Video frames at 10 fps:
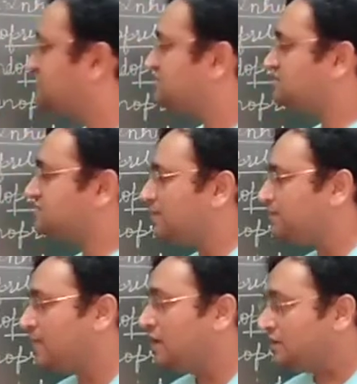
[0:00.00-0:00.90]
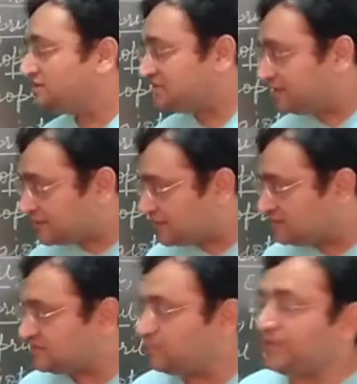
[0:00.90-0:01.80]
Some central
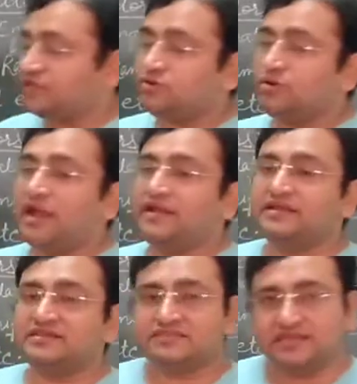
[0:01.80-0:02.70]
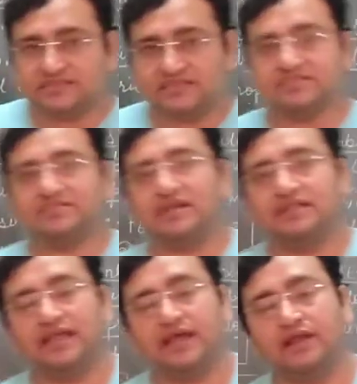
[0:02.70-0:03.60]
sympatholytics agents are
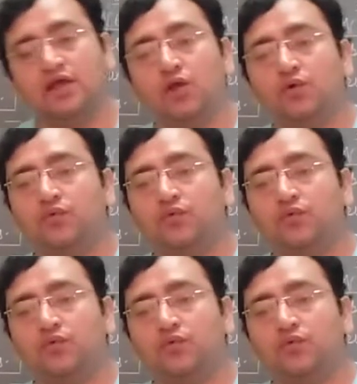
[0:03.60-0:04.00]
there